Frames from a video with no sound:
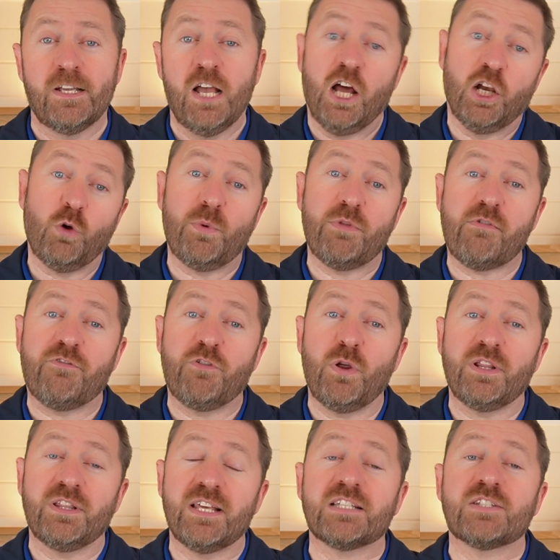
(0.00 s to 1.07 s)
Along with
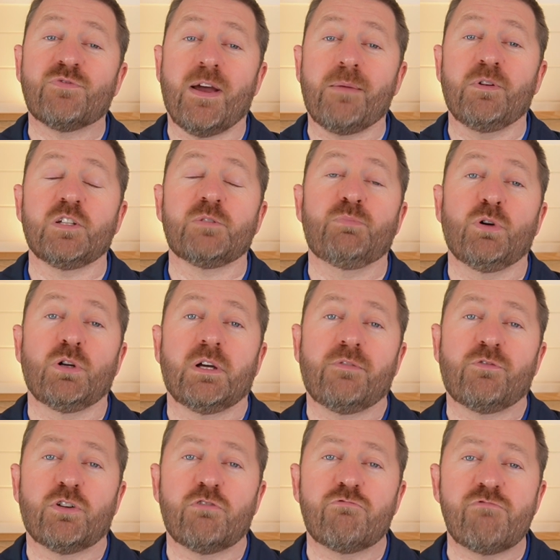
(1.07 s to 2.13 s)
reviewing this fabulous book, I've
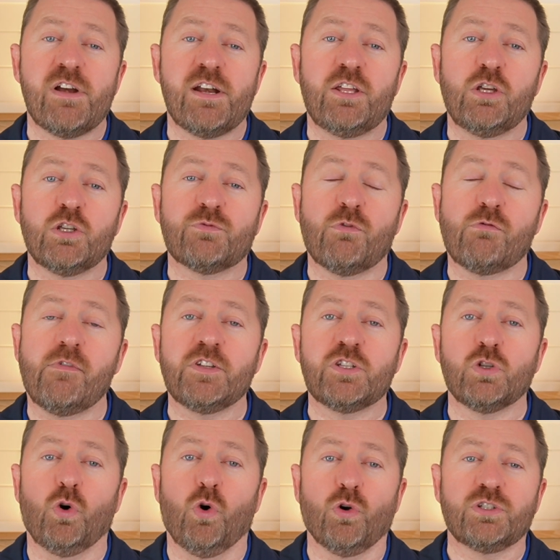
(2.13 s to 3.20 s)
got a really useful
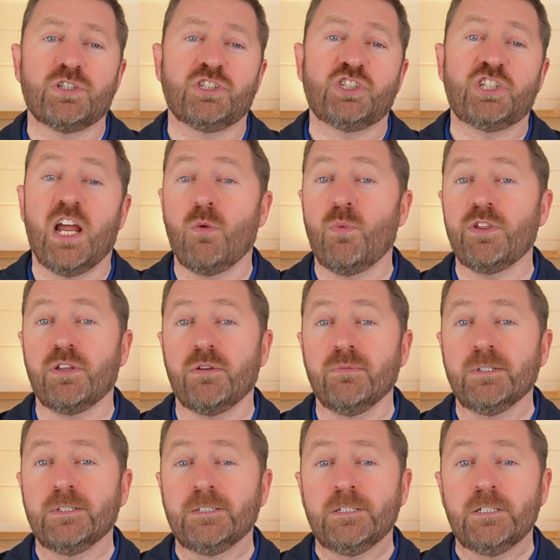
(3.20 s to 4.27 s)
resource to share with you,
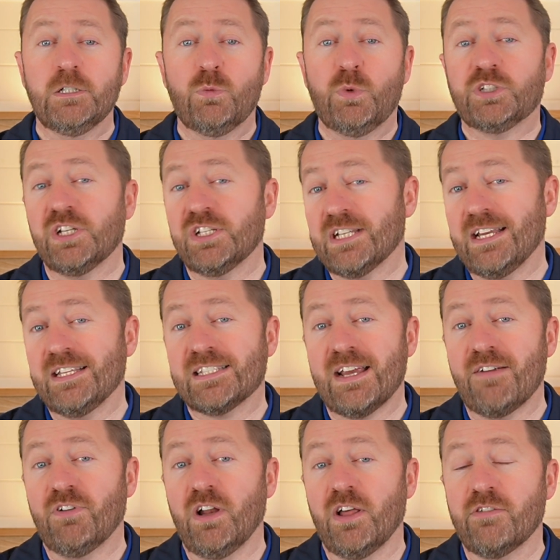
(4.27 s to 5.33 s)
which contains
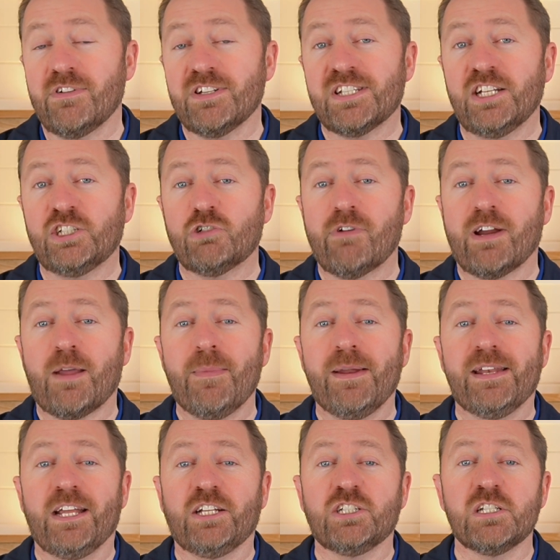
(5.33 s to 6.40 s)
several other essential
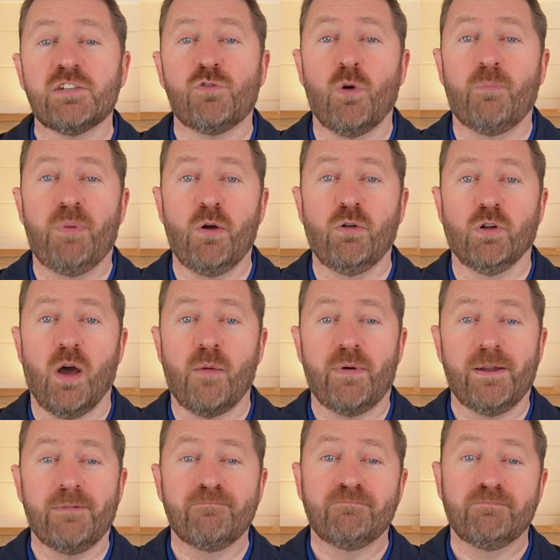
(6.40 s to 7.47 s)
recommendations for your boat
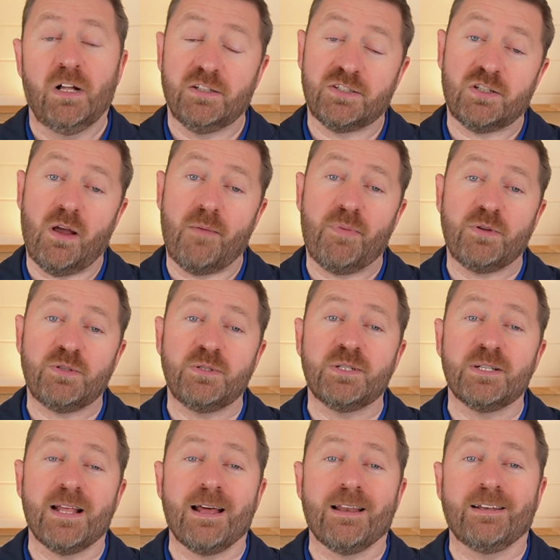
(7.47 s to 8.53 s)
library. I'll signpost you to
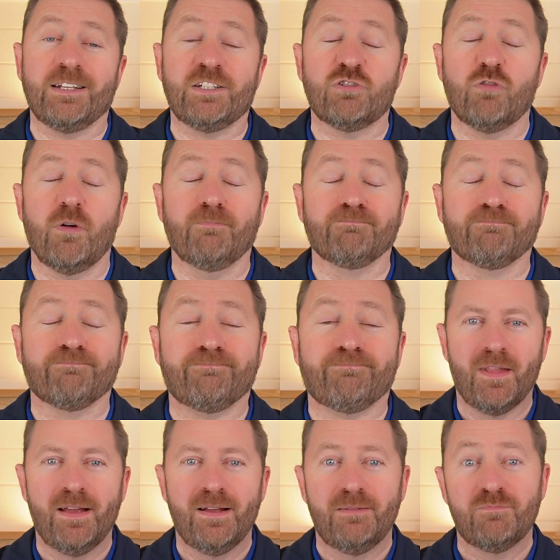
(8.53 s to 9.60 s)
that later on.
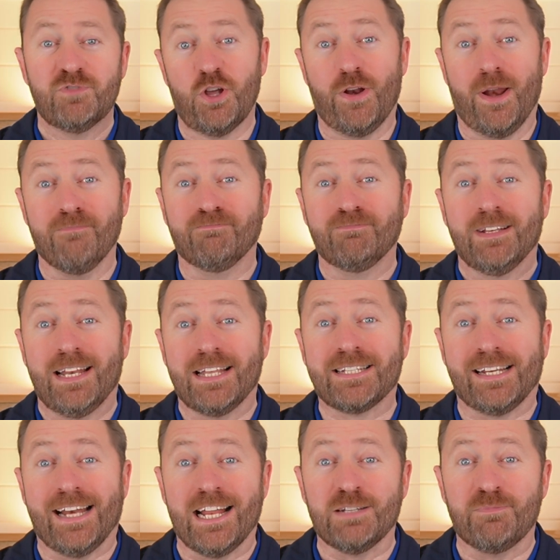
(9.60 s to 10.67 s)
So then, let's
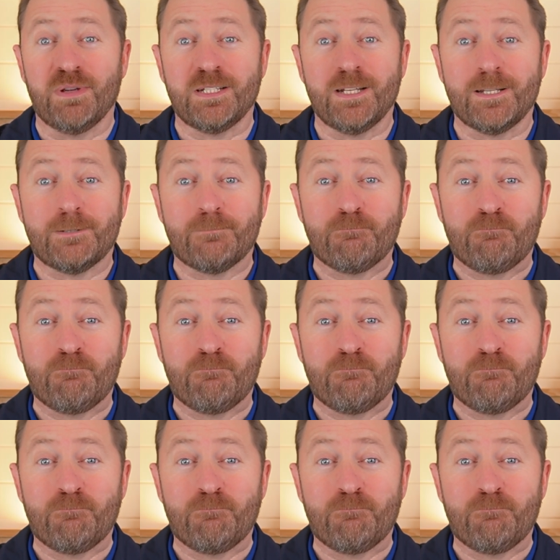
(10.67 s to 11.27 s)
get down to business.